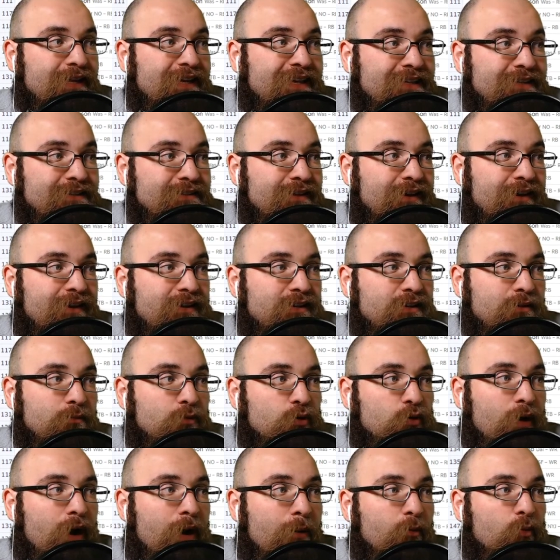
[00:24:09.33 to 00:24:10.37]
in tandem
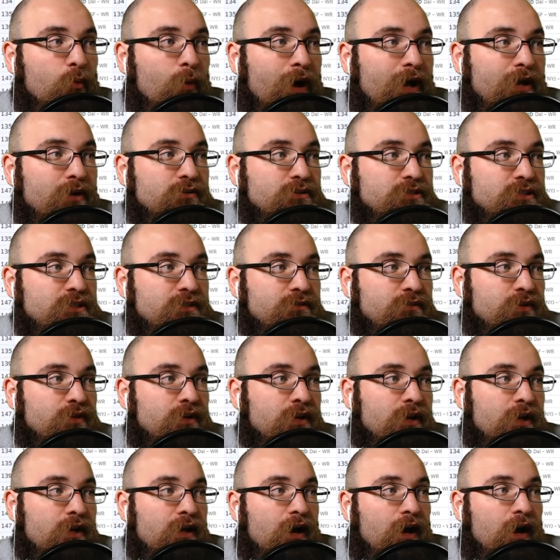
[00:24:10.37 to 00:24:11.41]
grab a wide receiver
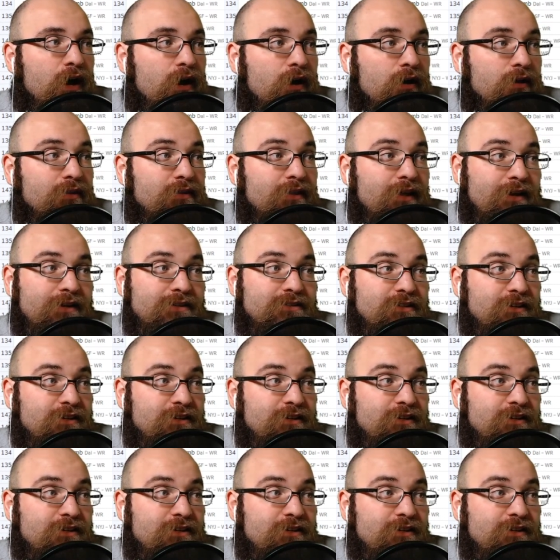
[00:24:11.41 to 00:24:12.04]
that is,